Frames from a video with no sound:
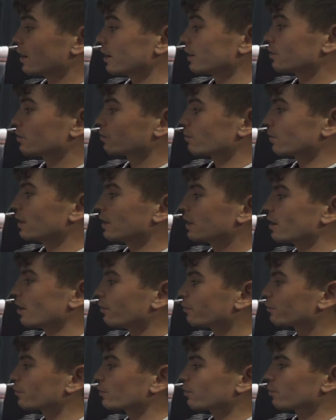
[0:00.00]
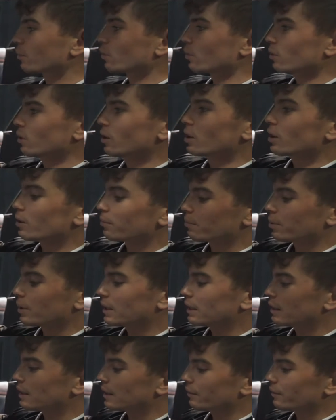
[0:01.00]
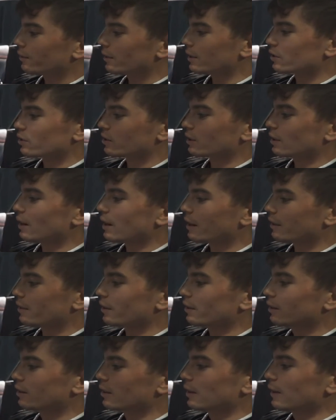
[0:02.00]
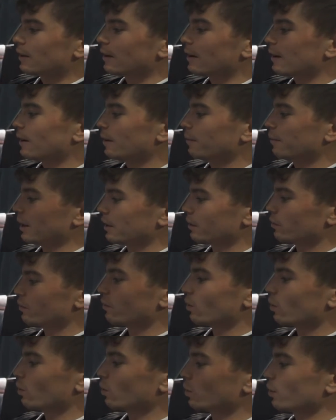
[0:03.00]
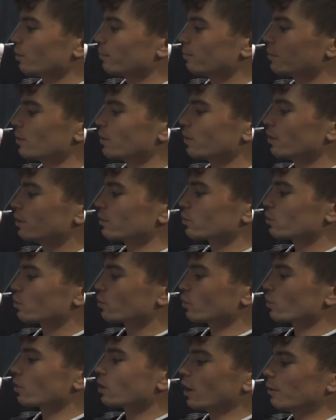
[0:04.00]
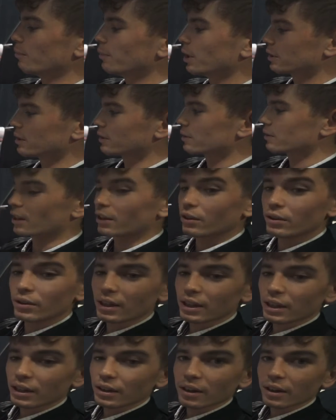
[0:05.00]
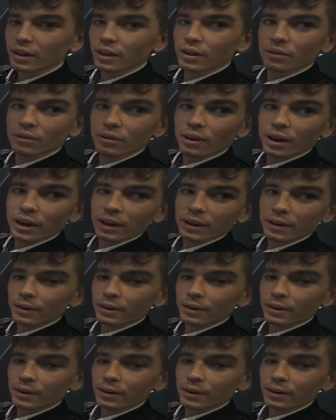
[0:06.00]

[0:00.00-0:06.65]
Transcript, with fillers: nice, really comfortable, completely finished in leather. And you've got all the shortcut buttons that you need right